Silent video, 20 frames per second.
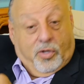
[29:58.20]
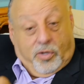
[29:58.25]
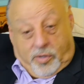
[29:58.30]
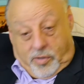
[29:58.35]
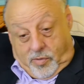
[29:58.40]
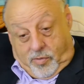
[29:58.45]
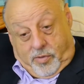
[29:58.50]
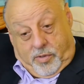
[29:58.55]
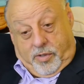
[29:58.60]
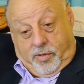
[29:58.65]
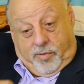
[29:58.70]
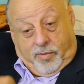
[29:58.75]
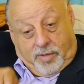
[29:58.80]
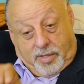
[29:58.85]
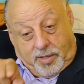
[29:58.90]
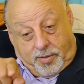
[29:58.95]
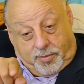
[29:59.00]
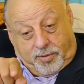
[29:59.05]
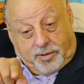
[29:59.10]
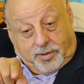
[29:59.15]
you knew
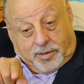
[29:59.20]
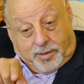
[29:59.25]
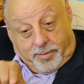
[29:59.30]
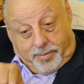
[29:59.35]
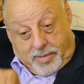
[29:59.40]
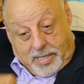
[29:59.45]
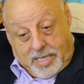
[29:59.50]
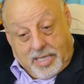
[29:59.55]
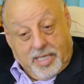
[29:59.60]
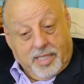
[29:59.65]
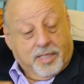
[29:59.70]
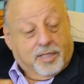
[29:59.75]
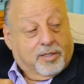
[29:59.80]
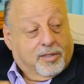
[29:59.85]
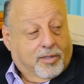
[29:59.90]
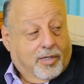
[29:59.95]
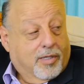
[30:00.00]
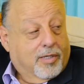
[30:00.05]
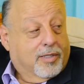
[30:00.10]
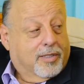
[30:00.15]
there was some yes. hit
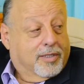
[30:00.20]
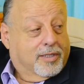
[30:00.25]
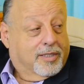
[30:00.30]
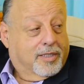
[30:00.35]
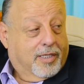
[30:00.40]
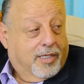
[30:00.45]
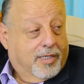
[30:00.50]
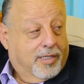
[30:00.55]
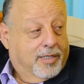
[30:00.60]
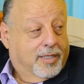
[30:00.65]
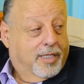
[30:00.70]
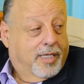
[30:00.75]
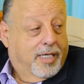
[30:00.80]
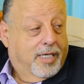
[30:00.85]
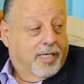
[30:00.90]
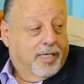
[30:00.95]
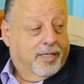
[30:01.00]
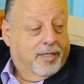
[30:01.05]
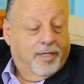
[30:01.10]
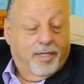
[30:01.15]
songs yes. on
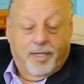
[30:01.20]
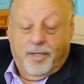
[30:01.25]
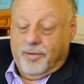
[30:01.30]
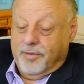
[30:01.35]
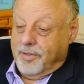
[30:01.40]
there, you yes. know.